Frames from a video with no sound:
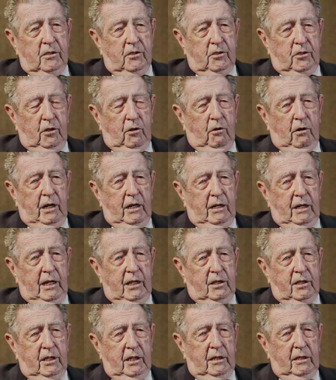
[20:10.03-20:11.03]
so I,
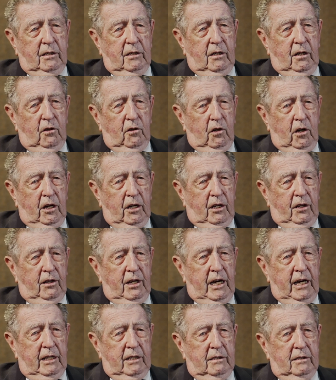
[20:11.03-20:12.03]
I, think a lot of
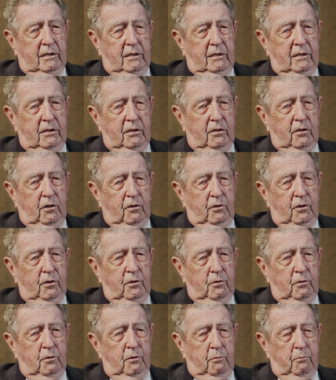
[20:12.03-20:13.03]
that you know,
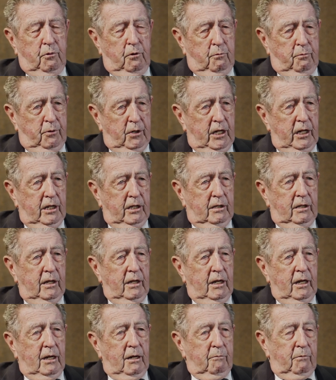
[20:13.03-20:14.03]
you were prepared
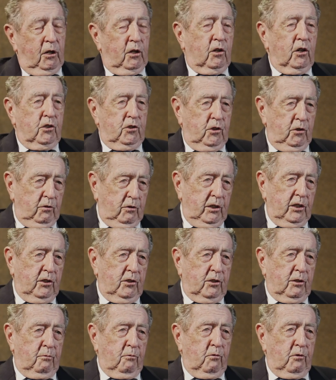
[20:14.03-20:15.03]
because you did
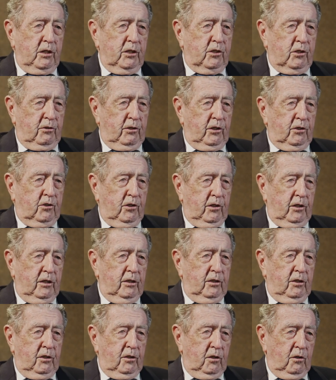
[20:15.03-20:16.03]
some research on
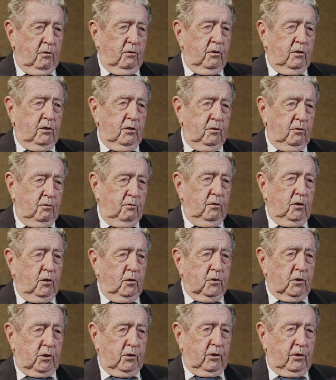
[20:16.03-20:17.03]
it, you know, and you
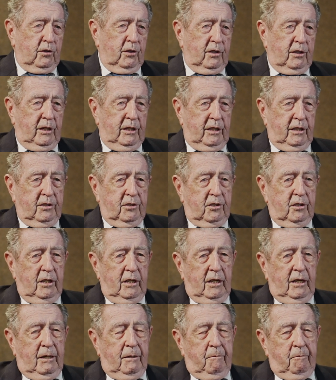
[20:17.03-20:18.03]
knew certain things.
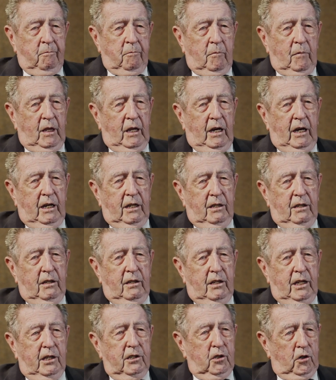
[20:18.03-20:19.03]
And
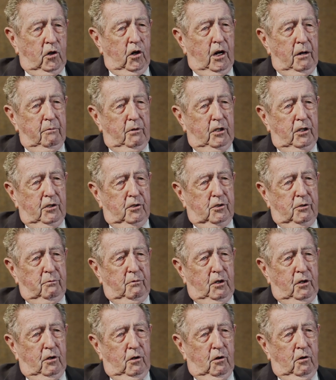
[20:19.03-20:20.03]
then
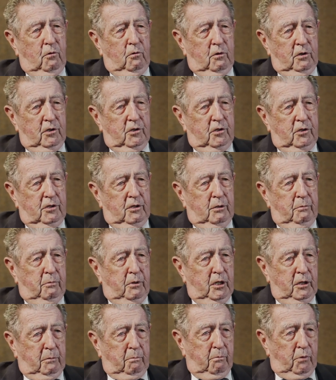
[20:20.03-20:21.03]
communism, you know, was the
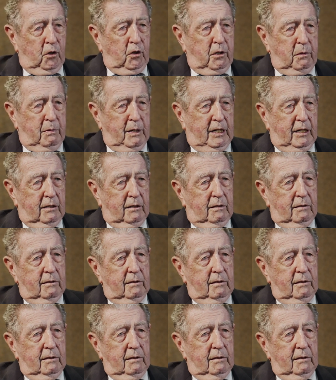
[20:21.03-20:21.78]
big boogeyman.